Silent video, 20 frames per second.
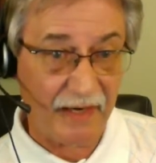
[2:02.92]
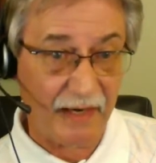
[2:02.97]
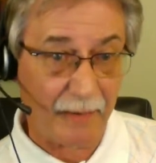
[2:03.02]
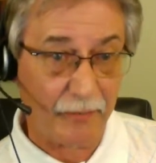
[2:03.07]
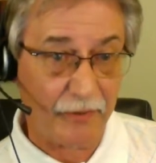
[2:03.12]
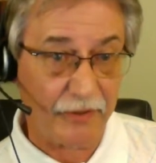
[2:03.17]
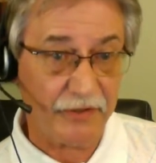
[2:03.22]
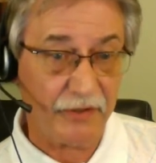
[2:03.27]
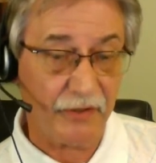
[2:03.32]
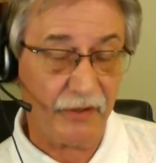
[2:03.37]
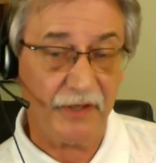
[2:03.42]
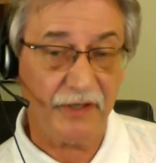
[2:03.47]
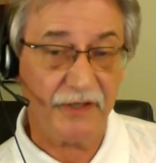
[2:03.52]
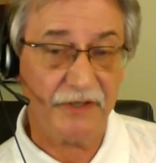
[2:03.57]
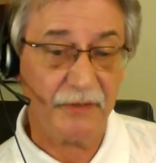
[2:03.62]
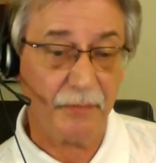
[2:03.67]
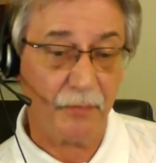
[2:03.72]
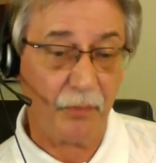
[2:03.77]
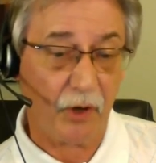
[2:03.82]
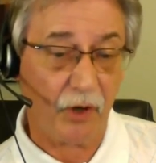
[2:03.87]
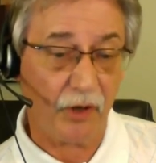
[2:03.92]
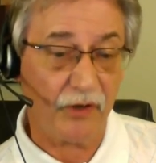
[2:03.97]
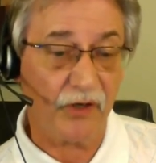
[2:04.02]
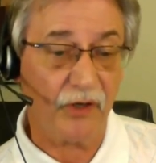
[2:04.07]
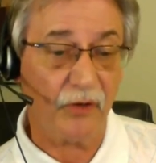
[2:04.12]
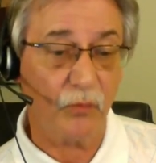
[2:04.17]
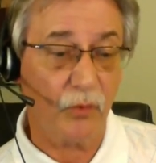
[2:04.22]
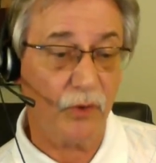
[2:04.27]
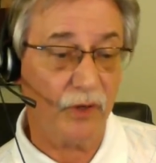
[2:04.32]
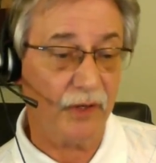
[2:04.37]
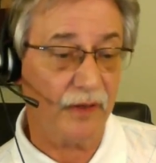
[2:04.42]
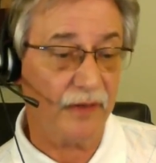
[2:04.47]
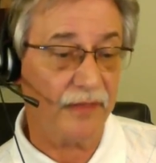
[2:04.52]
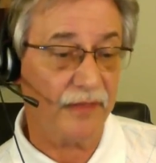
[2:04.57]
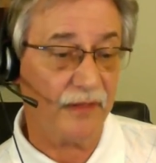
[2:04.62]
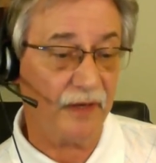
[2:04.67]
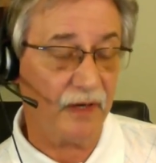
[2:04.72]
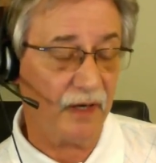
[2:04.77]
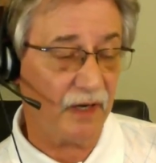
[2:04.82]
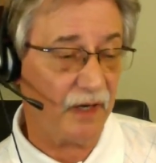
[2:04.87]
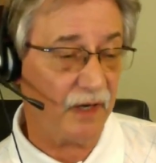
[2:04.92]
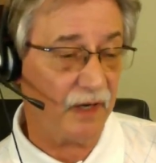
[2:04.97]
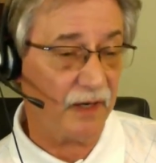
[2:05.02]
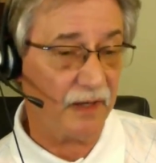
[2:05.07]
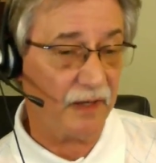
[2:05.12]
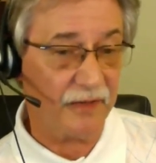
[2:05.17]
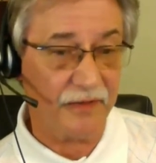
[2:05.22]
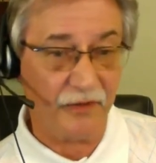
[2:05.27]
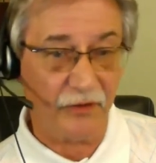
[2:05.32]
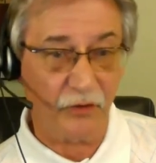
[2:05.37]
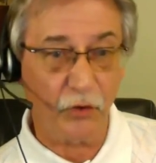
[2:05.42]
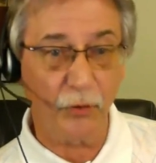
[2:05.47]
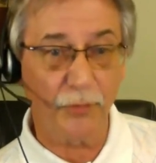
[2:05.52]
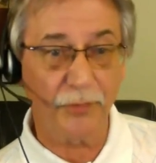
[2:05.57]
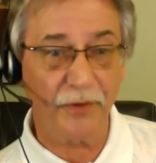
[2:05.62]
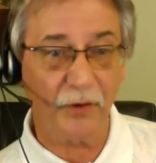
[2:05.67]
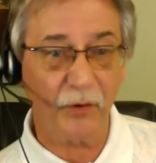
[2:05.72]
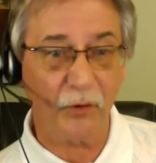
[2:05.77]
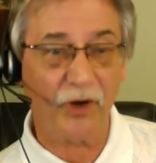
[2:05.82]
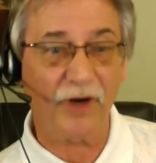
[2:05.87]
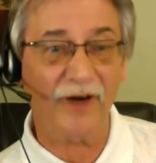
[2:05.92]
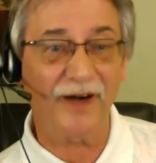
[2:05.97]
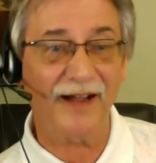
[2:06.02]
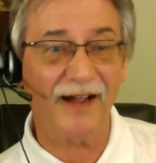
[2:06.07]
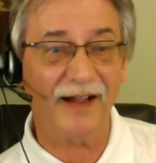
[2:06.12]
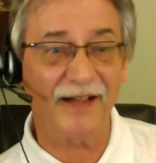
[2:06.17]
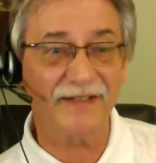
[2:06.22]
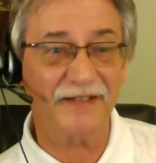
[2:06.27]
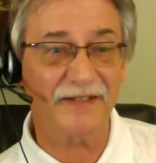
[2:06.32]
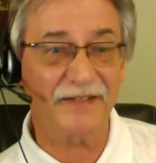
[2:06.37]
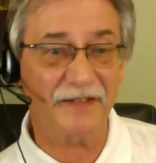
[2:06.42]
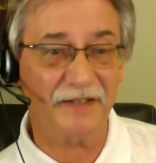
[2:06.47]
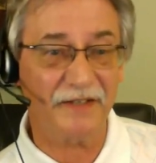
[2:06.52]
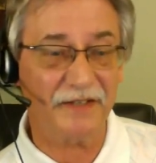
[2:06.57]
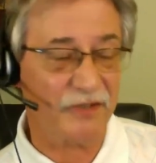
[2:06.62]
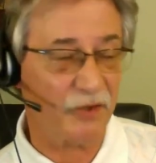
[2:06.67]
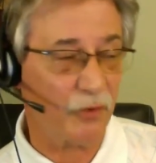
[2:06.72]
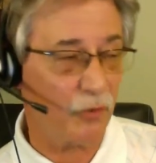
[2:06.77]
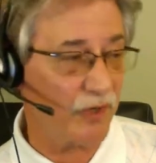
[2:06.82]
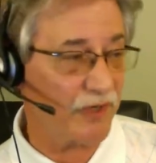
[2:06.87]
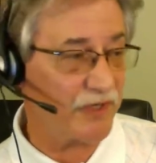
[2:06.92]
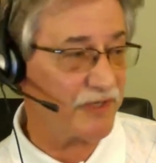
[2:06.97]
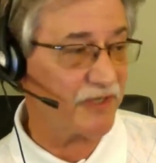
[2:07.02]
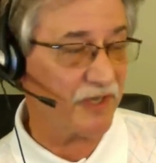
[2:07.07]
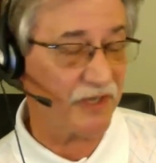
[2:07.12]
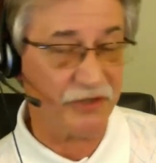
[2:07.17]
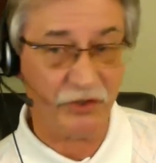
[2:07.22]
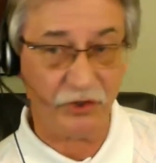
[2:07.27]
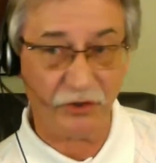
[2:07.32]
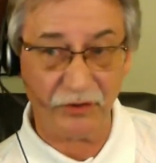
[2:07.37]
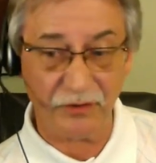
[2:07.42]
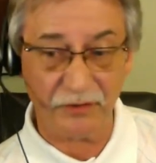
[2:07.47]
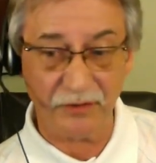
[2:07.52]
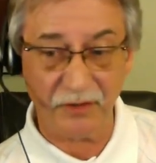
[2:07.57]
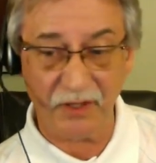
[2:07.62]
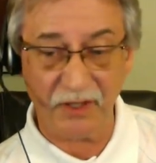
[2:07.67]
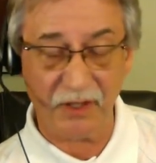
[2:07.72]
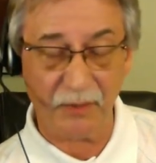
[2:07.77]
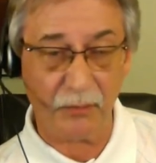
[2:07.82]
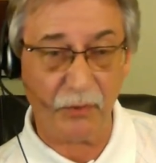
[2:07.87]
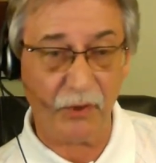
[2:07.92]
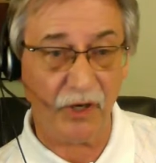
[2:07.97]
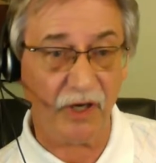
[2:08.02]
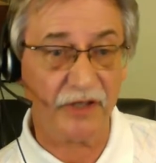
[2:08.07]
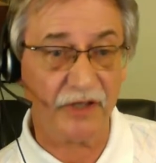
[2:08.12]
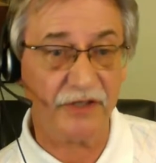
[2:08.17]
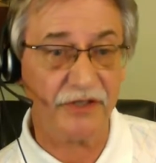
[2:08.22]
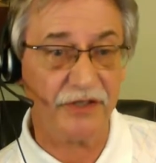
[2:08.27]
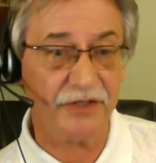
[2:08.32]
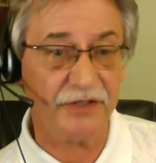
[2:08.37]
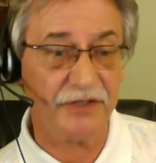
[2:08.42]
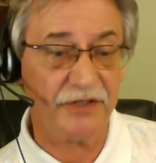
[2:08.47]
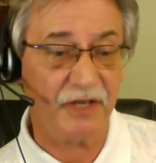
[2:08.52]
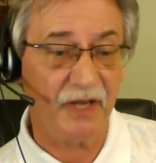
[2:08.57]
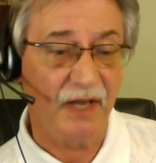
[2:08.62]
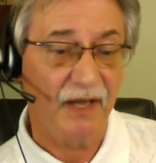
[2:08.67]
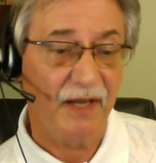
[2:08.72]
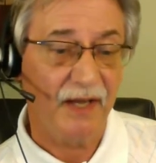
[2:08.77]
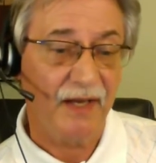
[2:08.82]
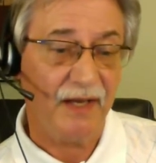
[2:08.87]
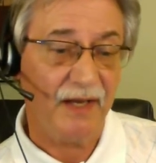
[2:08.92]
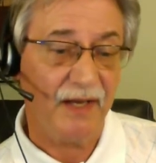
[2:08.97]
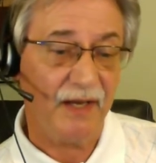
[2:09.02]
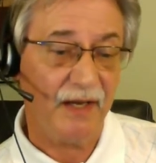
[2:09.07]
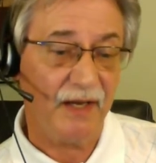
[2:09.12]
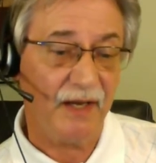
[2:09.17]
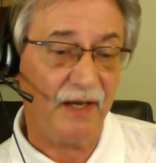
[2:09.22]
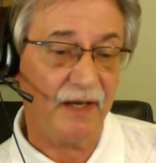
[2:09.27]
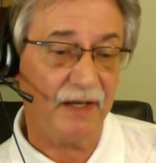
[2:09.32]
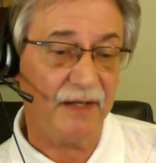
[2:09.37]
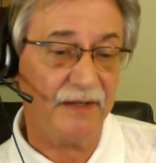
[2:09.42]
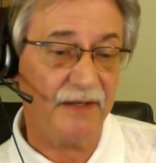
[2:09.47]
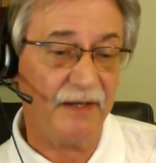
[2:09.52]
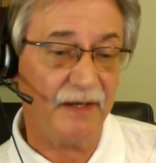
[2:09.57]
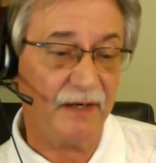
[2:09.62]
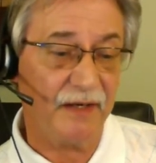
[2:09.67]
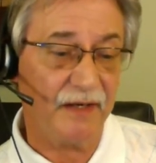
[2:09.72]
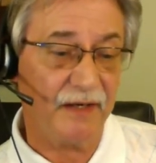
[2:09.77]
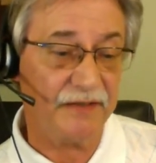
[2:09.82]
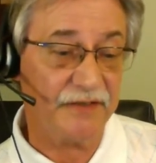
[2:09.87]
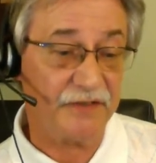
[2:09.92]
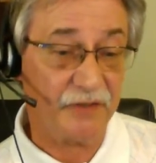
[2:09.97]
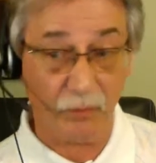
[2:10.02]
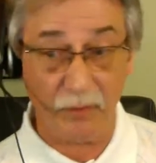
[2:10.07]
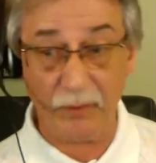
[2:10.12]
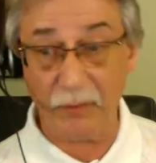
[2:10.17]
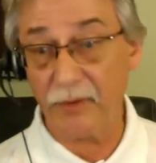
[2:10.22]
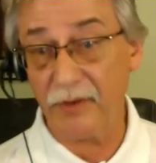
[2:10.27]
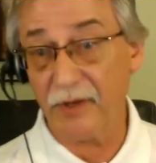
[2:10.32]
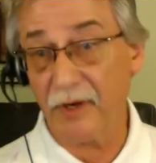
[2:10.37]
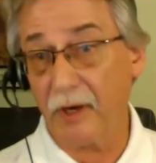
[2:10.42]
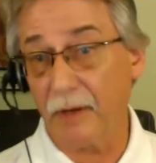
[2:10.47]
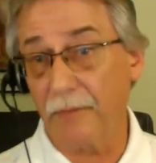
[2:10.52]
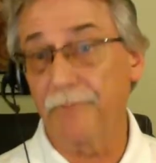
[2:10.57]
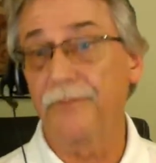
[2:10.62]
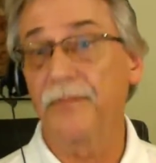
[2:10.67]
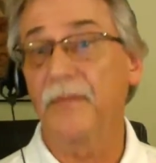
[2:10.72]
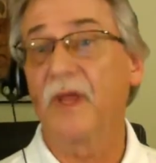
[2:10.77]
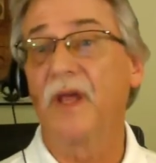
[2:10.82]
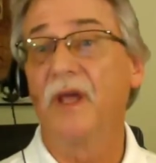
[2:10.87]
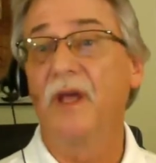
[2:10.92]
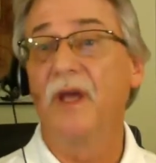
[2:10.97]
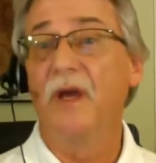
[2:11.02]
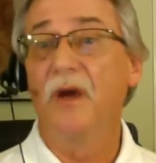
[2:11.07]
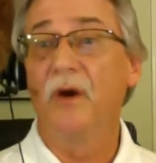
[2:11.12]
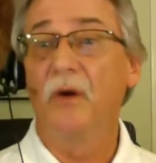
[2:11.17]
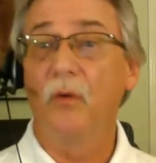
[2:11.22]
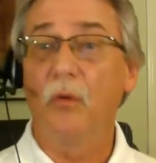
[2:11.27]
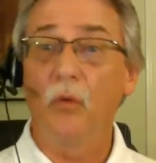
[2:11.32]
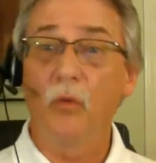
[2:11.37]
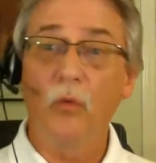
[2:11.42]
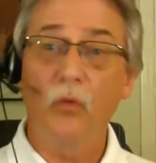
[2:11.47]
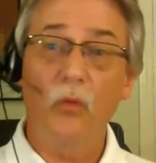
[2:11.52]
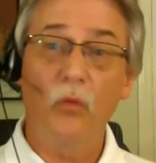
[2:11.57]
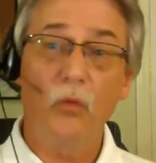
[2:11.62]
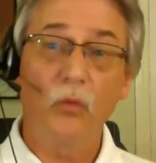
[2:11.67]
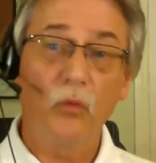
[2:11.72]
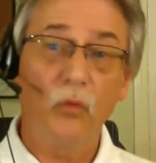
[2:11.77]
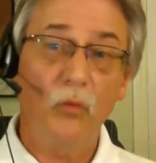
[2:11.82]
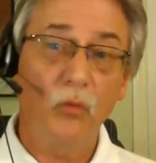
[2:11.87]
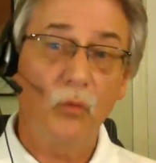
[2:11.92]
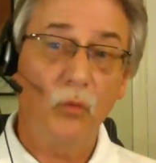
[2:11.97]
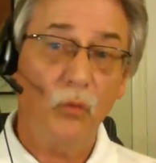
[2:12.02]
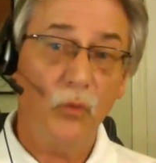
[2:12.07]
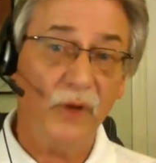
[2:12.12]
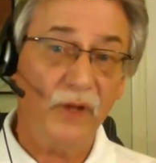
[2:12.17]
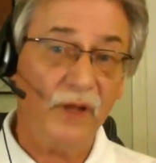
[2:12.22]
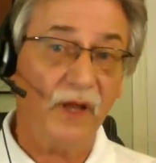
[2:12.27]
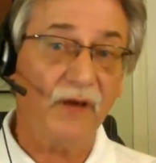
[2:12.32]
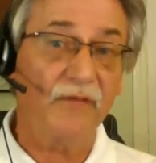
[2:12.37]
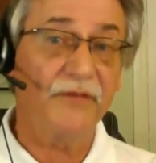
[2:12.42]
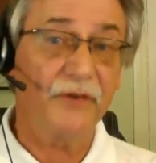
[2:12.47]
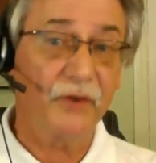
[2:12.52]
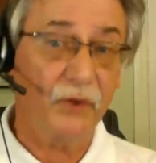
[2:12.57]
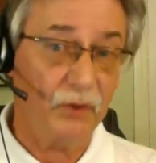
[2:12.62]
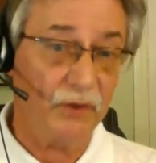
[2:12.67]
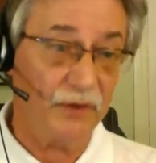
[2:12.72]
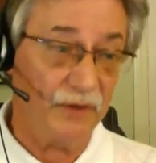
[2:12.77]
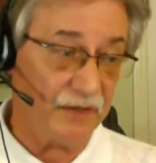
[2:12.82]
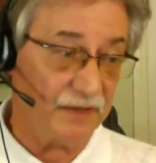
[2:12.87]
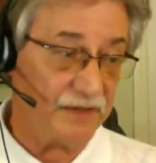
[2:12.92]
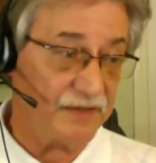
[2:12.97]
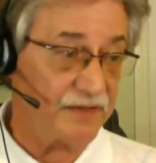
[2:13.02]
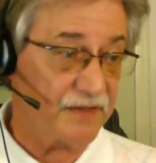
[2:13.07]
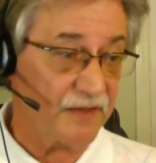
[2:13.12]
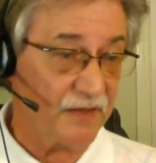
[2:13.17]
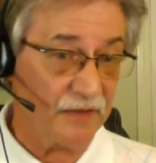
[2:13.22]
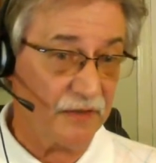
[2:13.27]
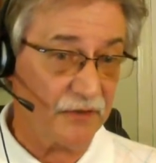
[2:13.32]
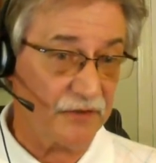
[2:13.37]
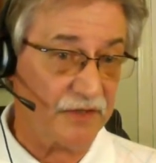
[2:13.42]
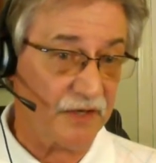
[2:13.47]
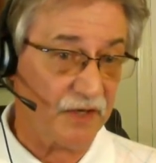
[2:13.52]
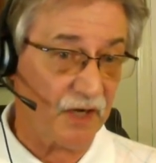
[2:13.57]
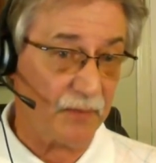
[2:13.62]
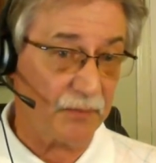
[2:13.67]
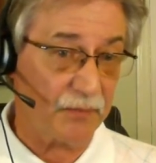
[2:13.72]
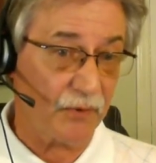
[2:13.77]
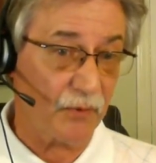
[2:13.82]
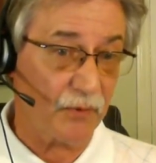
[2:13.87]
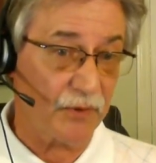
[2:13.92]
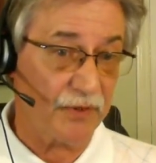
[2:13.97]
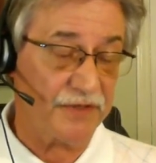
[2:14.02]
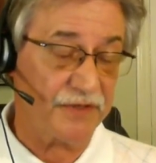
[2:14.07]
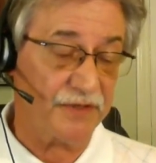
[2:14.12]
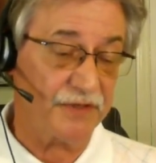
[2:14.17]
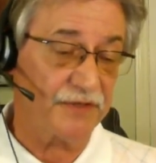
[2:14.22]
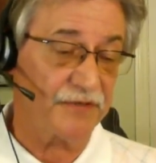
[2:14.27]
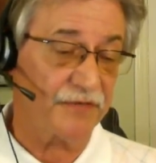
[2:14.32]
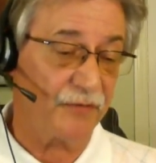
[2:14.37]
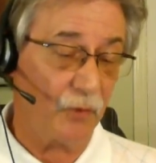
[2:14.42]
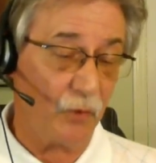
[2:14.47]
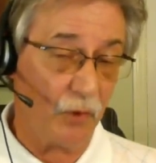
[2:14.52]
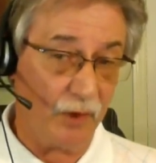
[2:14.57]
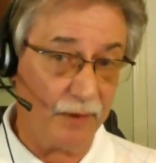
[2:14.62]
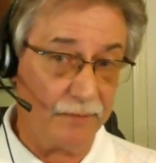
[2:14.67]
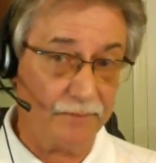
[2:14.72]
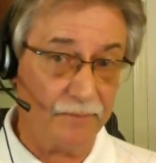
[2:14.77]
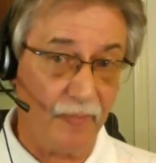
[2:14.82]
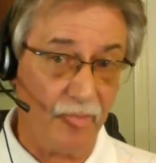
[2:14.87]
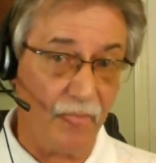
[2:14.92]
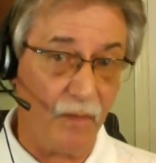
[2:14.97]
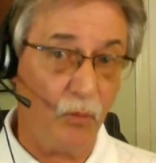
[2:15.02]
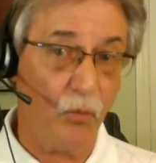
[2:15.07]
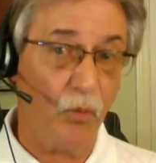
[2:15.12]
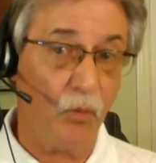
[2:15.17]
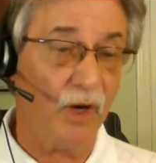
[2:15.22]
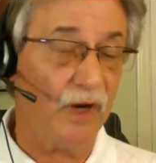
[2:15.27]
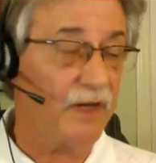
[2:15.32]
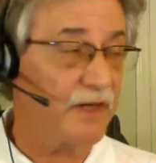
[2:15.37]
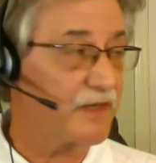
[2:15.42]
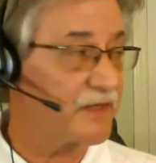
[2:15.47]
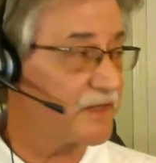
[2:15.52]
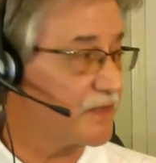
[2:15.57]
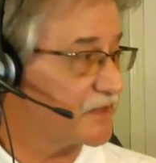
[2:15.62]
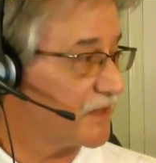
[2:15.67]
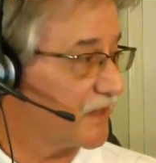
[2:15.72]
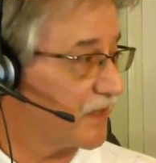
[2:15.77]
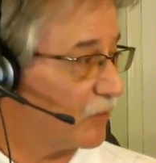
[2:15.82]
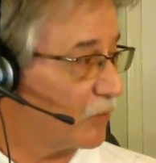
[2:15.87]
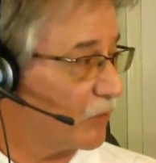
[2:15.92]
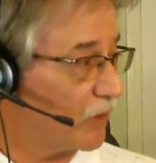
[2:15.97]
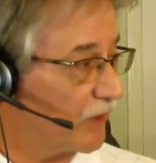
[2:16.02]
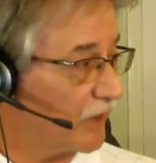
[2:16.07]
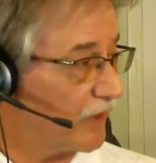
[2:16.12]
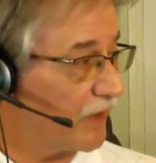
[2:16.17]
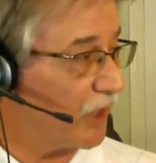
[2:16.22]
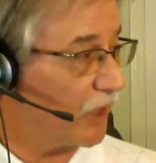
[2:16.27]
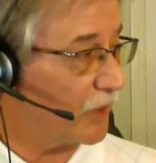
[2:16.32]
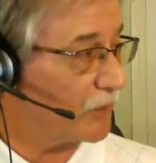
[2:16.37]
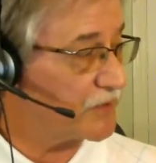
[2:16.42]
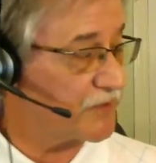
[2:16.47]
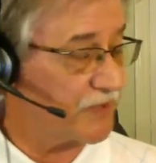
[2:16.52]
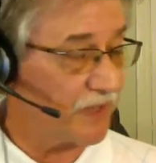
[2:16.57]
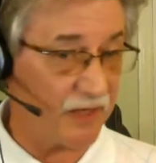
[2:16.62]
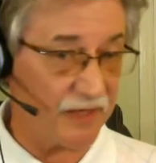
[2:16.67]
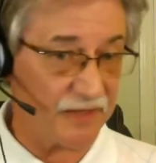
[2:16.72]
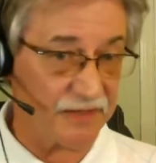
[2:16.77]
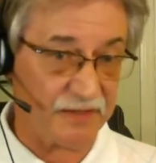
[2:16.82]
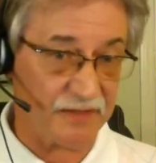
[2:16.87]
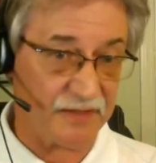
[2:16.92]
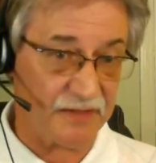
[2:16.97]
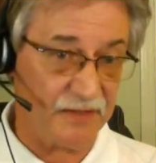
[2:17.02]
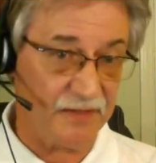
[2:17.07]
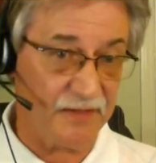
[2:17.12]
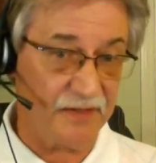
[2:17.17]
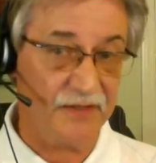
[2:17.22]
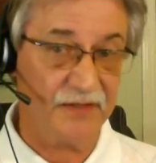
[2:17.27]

opportunity to partner with the group that organizes this, Quintessential Productions, and so we were there. We love doing this, and there's a couple of reasons for it. One is that it really helps us